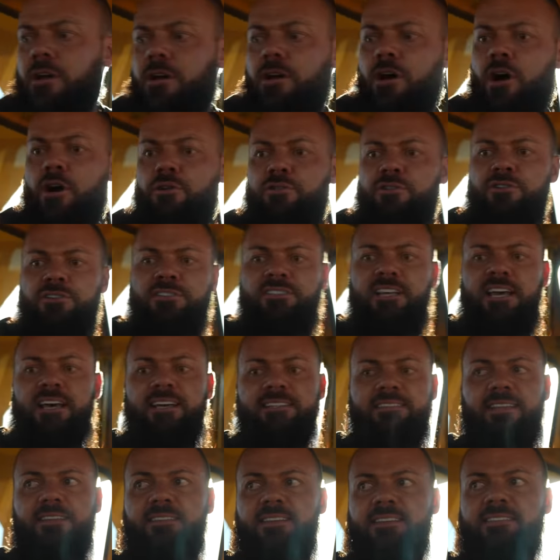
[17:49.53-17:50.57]
Owner
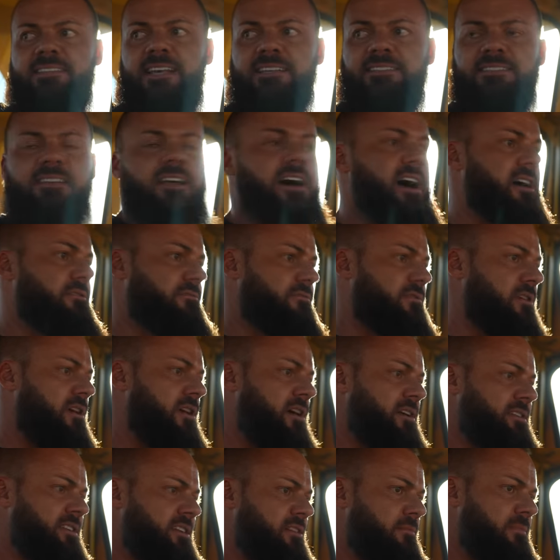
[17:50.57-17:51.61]
says that this has not
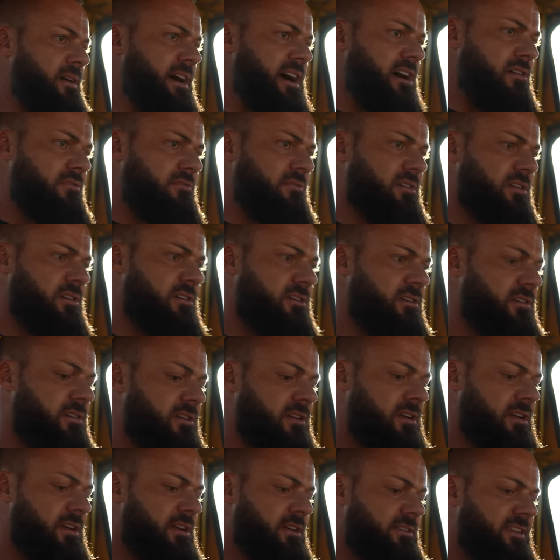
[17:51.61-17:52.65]
run in about,
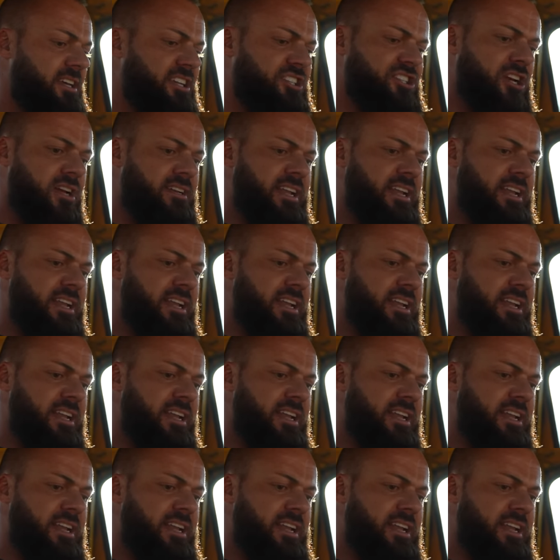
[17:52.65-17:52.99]
it shut